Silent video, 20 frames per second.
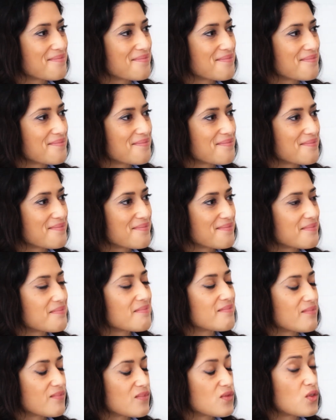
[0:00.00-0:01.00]
to put their
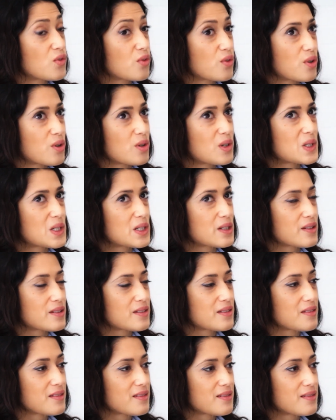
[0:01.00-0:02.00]
hand up out of fear of
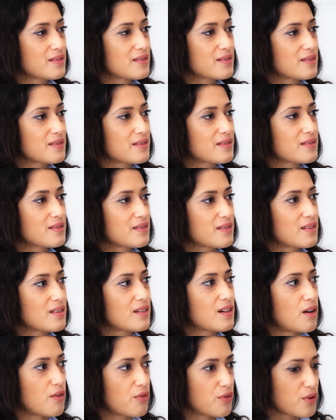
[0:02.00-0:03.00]
humiliation
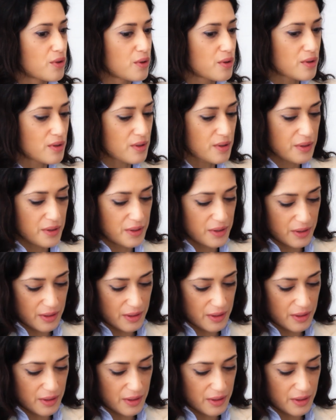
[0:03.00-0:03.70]
or a feeling of